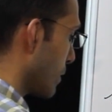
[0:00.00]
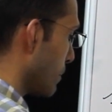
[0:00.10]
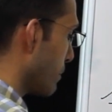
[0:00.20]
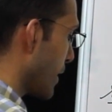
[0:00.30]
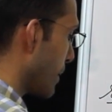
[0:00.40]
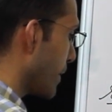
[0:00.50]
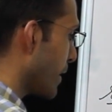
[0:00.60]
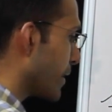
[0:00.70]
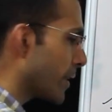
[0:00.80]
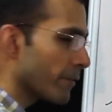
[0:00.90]

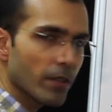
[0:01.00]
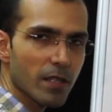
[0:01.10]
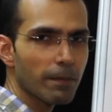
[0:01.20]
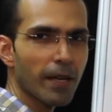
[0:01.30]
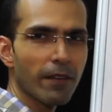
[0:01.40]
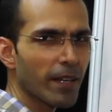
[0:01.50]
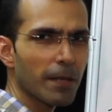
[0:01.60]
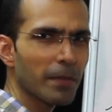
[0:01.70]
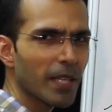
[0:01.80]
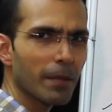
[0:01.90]
maybe it differs by
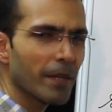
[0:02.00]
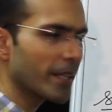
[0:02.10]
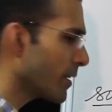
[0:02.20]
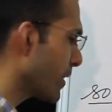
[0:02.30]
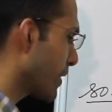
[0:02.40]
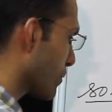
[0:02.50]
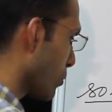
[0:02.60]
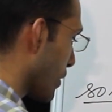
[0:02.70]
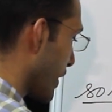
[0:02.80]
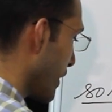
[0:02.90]
1 millimeter, it's
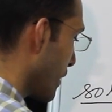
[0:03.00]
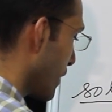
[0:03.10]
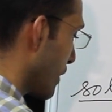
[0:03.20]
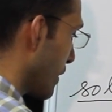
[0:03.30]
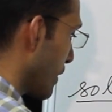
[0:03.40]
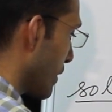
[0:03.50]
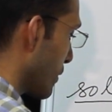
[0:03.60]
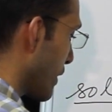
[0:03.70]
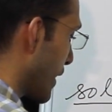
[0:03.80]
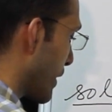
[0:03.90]
okay.
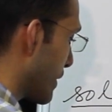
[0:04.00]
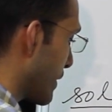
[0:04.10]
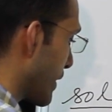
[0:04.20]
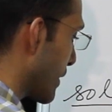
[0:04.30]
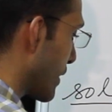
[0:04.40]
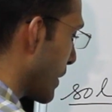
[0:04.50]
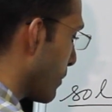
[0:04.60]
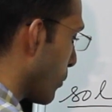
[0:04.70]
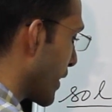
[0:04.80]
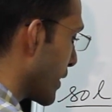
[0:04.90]
So that is
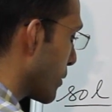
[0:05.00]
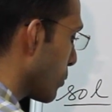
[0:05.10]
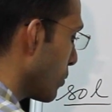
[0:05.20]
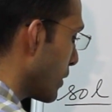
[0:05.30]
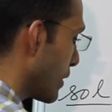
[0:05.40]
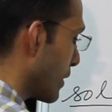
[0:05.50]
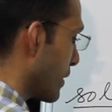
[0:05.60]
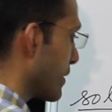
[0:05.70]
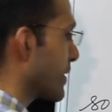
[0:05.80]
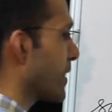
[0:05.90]
3.2
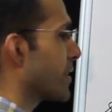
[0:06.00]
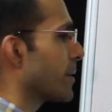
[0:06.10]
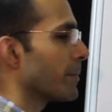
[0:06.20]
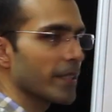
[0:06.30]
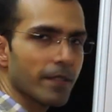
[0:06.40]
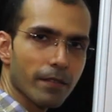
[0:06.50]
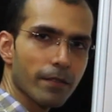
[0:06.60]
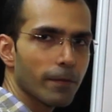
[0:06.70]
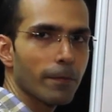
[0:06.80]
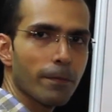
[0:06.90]
centimeter.
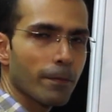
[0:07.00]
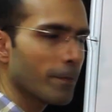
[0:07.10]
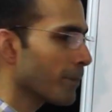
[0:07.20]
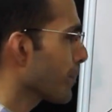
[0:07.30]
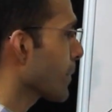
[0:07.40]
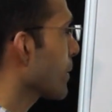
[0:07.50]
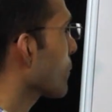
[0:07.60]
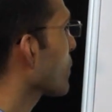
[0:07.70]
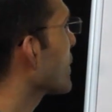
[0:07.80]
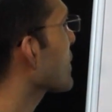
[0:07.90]

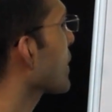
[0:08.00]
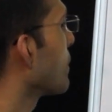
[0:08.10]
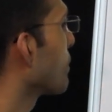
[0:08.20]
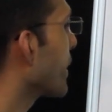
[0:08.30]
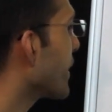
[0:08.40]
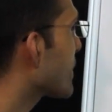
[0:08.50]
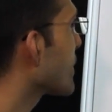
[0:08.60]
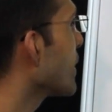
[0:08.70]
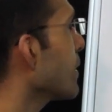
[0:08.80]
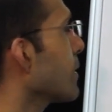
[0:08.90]
So this completes
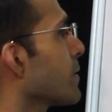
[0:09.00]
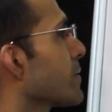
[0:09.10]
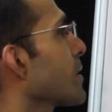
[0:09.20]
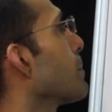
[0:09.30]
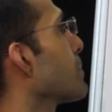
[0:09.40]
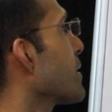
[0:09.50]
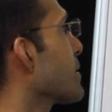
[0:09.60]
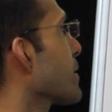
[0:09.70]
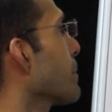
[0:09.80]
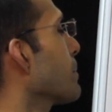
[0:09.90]
the sum.
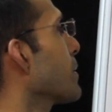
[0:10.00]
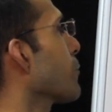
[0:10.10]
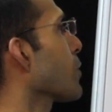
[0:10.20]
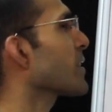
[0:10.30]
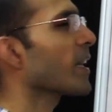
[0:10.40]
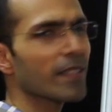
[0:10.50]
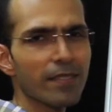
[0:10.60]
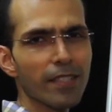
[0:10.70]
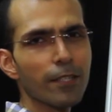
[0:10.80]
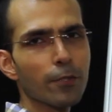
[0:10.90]
This sum was
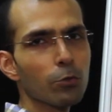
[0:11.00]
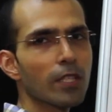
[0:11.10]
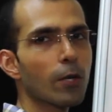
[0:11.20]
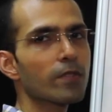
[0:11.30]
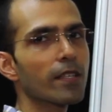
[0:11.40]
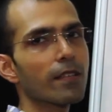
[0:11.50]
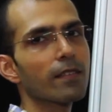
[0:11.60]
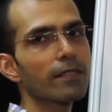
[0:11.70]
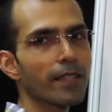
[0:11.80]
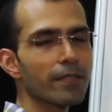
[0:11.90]
asked in
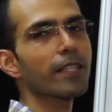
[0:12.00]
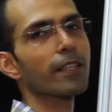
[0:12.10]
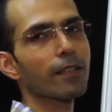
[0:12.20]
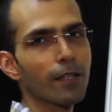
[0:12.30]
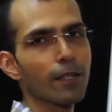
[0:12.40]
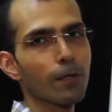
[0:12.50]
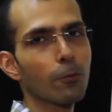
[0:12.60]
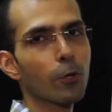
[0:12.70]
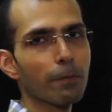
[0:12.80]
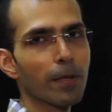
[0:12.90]
2016
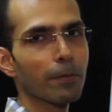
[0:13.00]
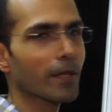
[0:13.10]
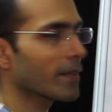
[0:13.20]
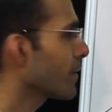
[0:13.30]
board paper.